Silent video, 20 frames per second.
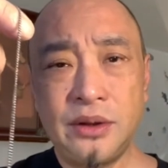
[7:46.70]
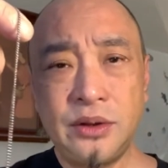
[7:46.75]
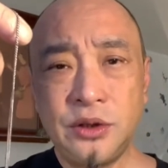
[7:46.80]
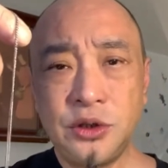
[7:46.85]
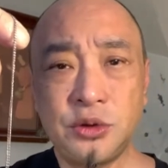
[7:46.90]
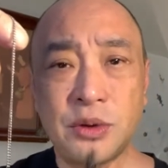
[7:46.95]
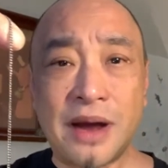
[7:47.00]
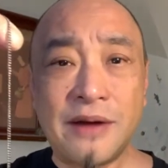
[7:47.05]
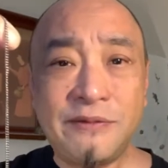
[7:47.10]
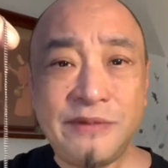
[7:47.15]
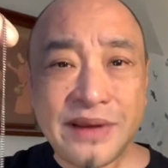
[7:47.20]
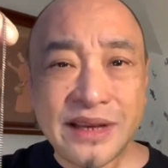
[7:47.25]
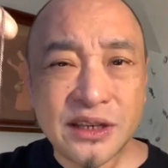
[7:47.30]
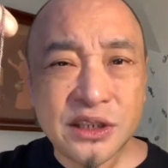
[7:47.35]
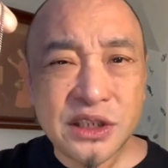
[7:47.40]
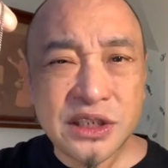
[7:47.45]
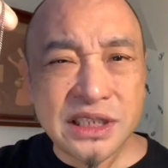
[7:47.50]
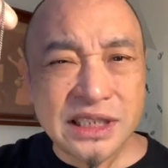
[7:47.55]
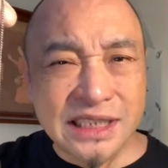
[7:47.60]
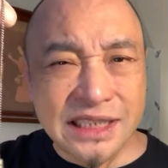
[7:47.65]
do I feel
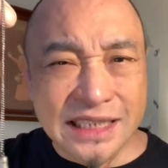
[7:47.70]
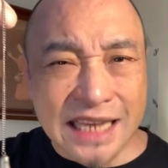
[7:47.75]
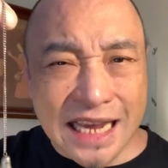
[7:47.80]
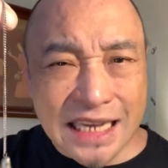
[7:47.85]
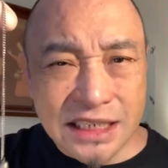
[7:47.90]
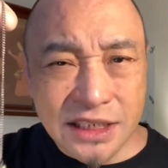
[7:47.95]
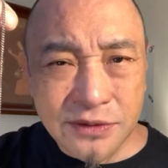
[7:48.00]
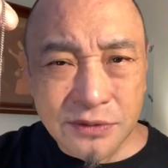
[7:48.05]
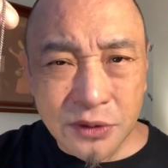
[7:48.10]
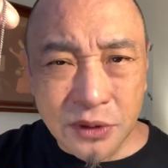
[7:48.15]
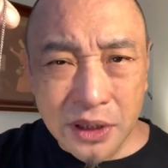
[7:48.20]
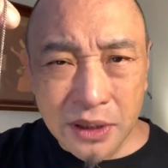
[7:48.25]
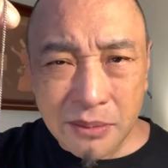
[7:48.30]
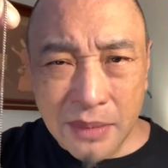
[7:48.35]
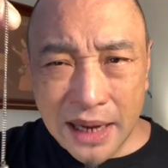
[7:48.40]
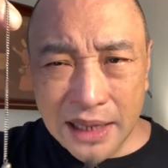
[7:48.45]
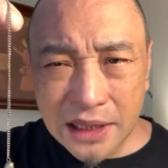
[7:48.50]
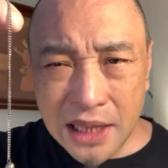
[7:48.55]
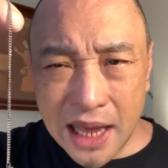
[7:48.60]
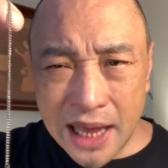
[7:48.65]
successful in
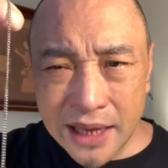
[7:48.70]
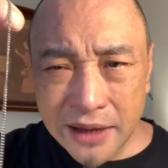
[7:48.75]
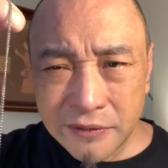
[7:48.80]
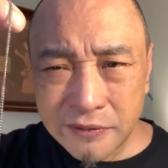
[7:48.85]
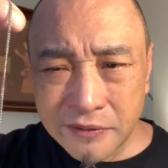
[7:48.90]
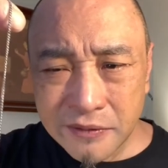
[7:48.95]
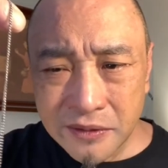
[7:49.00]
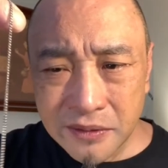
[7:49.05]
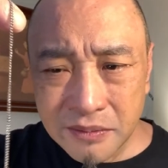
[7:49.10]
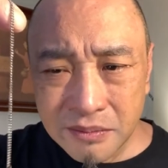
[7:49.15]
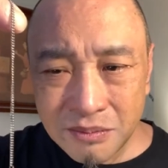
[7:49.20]
my life?